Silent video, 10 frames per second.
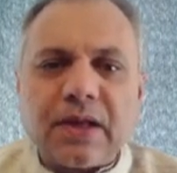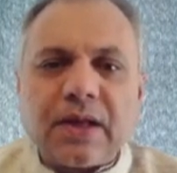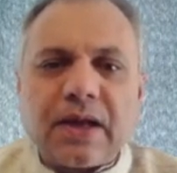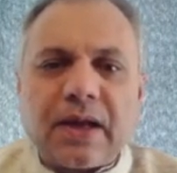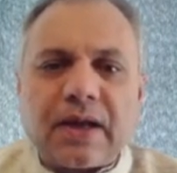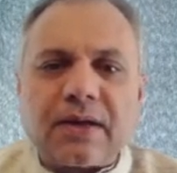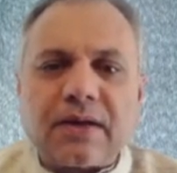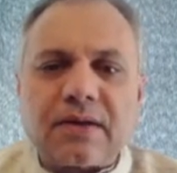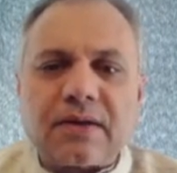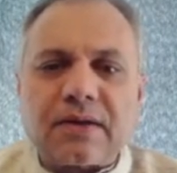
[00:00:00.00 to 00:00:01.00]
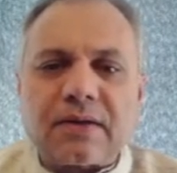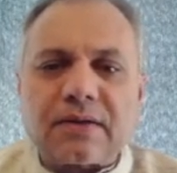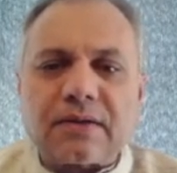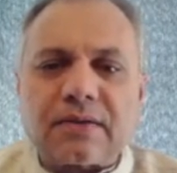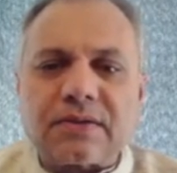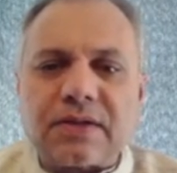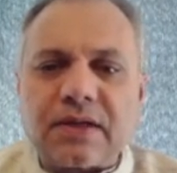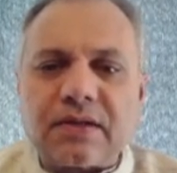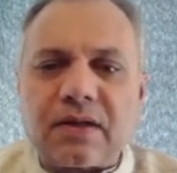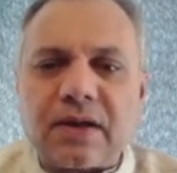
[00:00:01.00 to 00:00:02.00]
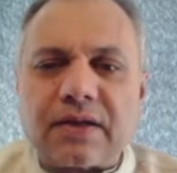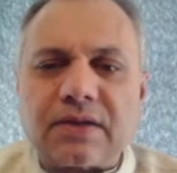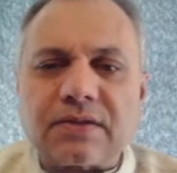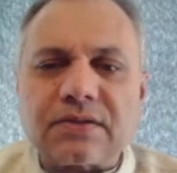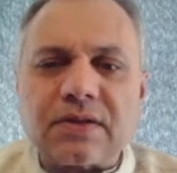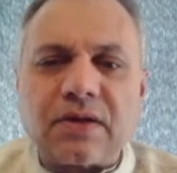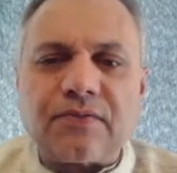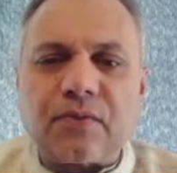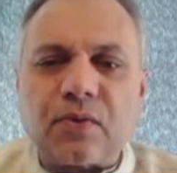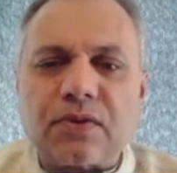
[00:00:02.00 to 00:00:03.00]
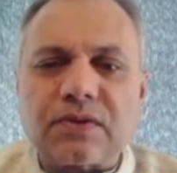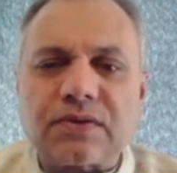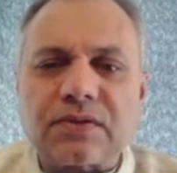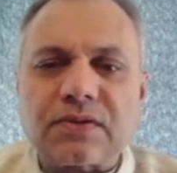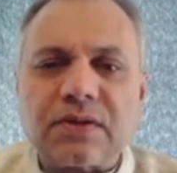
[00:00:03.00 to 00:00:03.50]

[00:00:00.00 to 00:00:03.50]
And Seth likens our focus